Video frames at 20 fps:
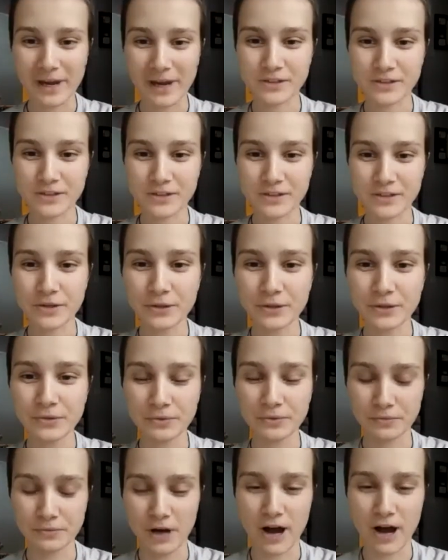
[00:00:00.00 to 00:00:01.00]
still
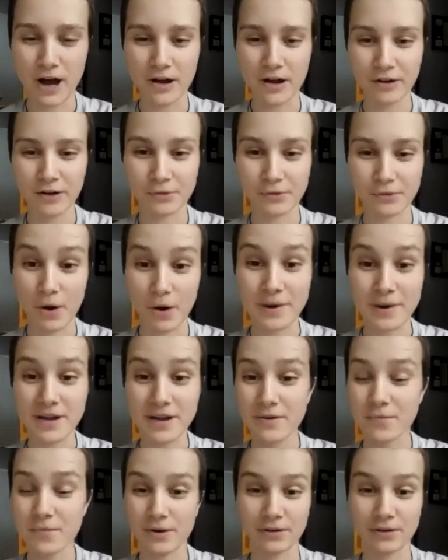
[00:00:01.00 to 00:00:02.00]
growing.
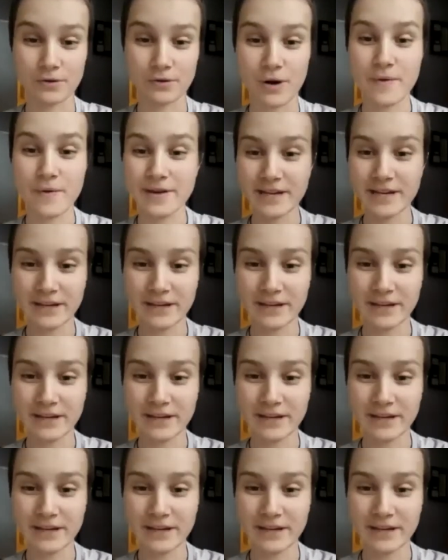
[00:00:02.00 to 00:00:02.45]
We're growing and